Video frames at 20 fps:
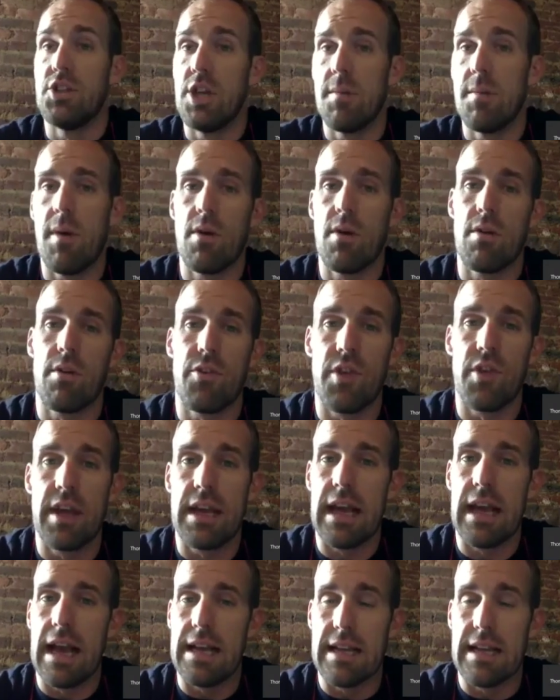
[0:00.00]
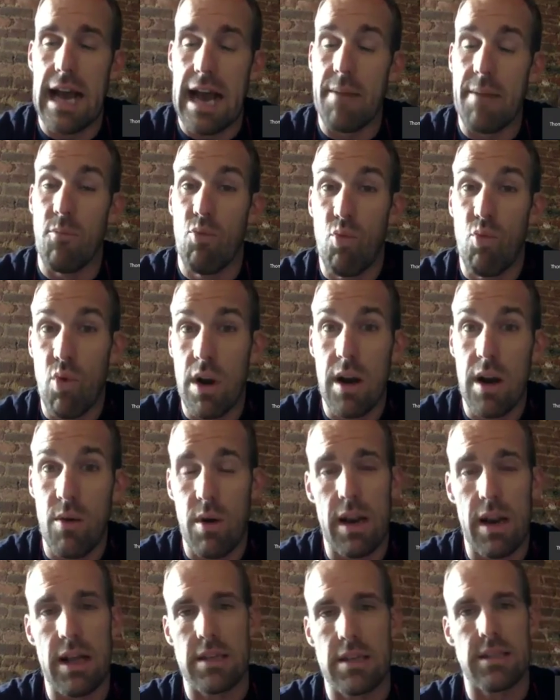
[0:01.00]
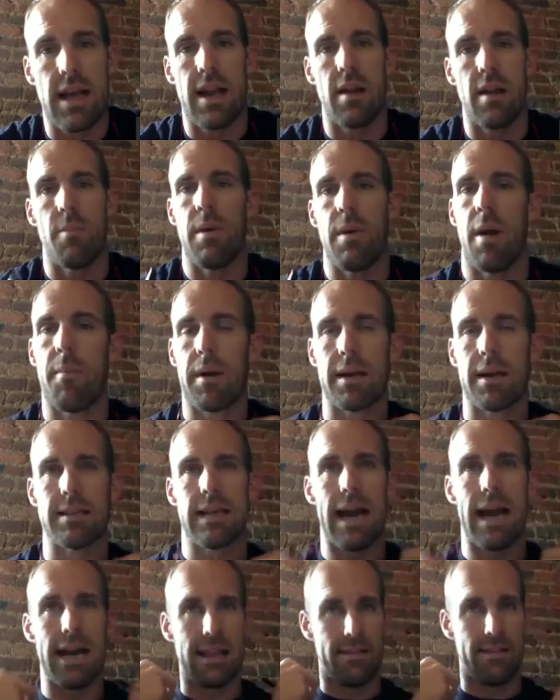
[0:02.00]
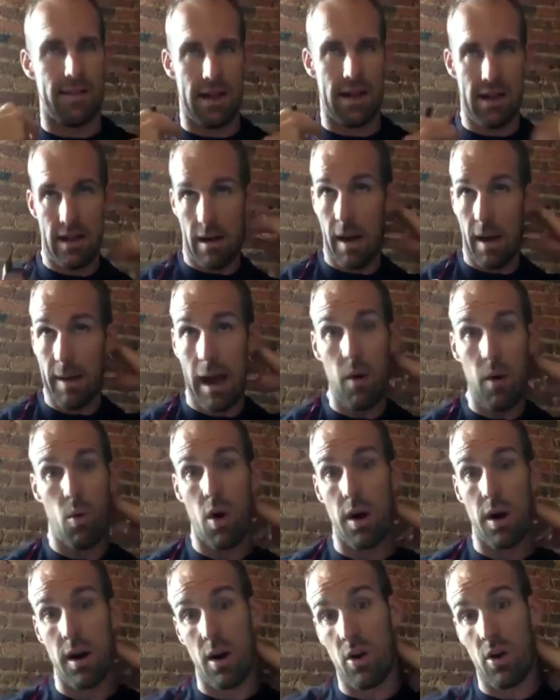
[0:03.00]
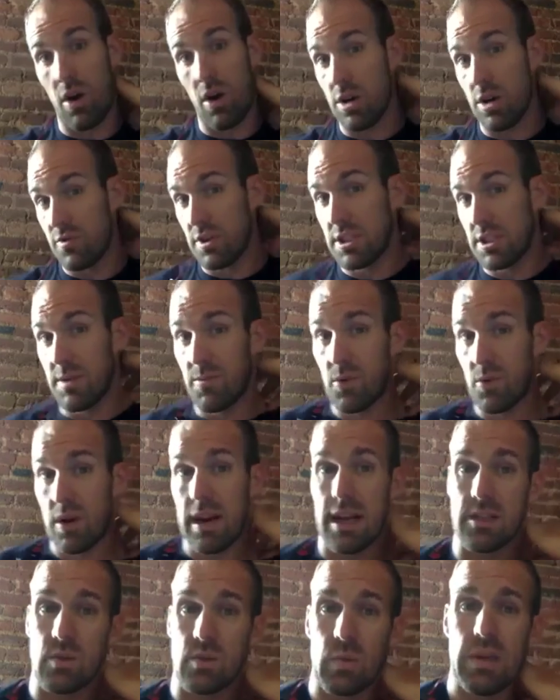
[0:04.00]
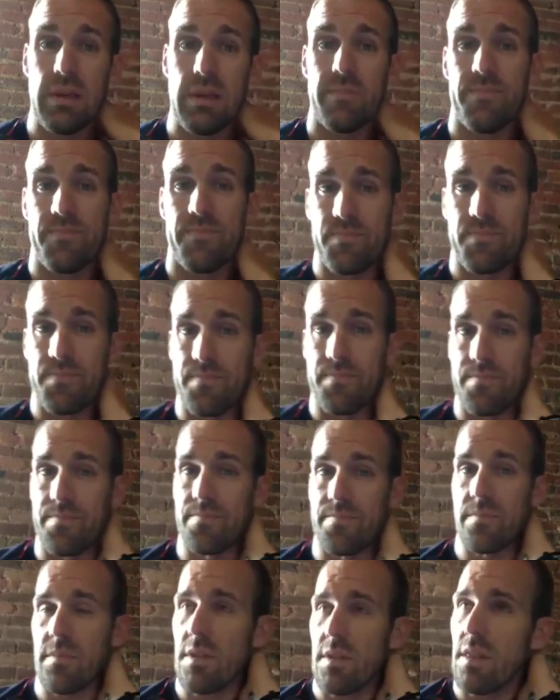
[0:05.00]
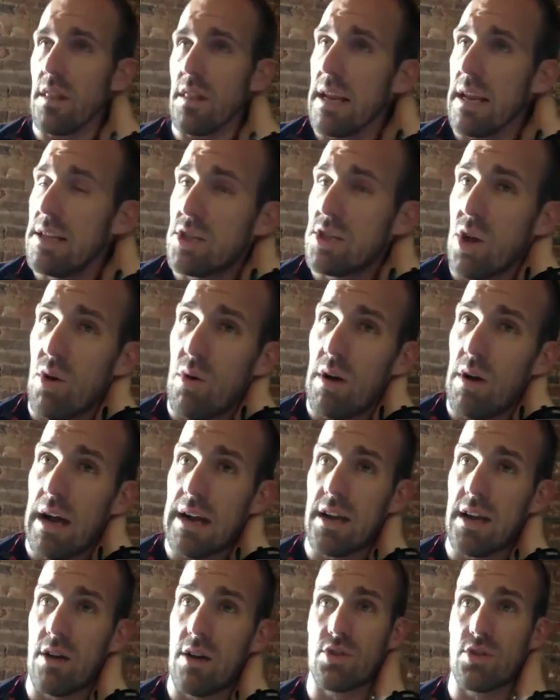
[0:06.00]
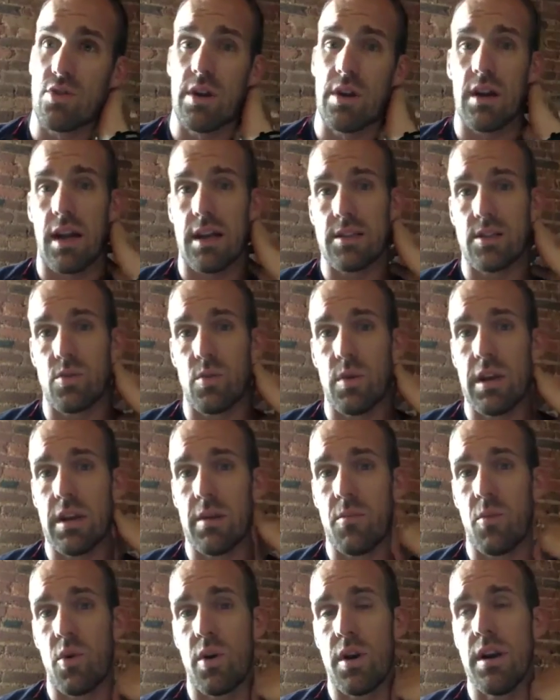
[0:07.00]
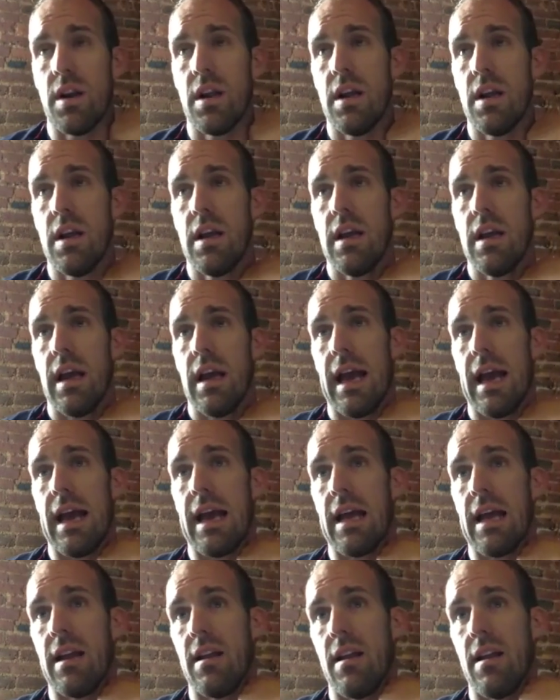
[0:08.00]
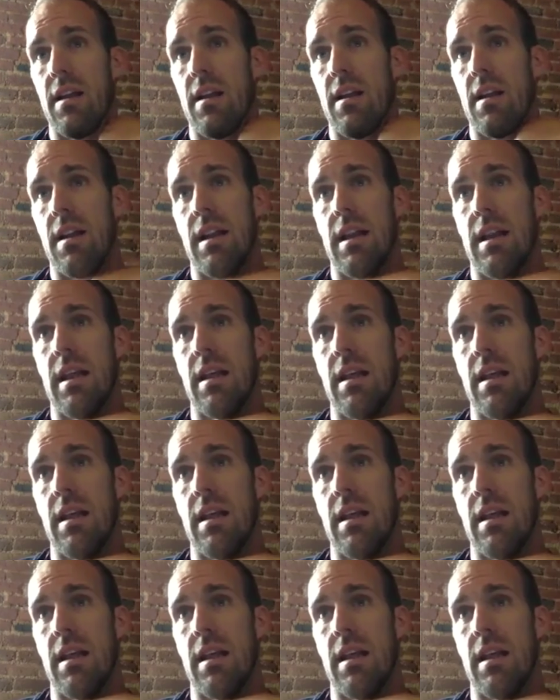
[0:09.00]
the gym owner thing I'm really, really excited about because I work at a CrossFit gym 3 days a week, and so I coach 3 classes a week in the morning. And